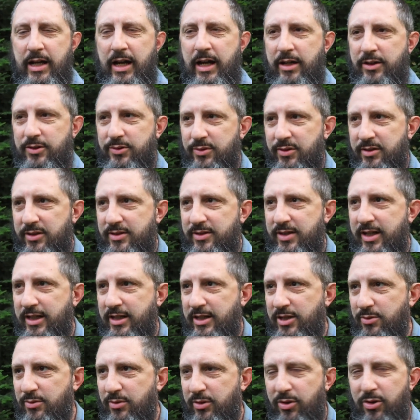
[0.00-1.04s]
and it's going to
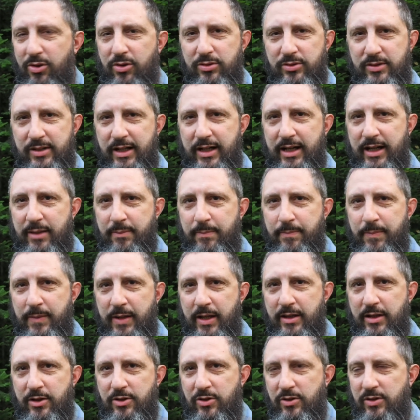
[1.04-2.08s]
take you a long time
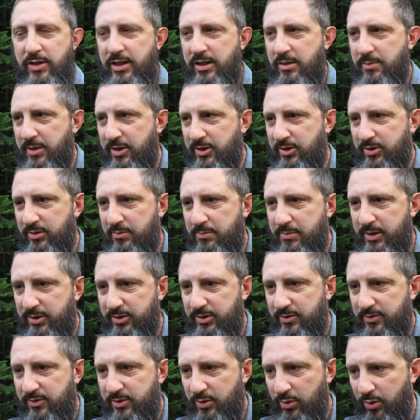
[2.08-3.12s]
and that you need to be
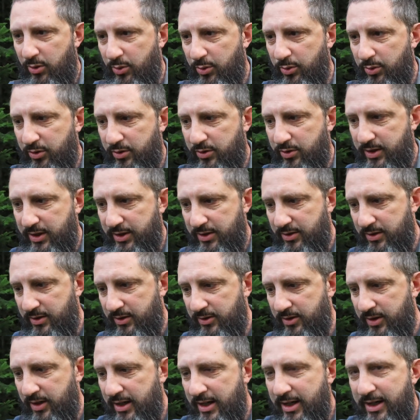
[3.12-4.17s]
submissive to older
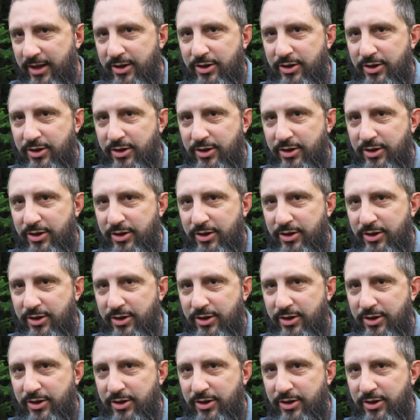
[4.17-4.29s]
Christians,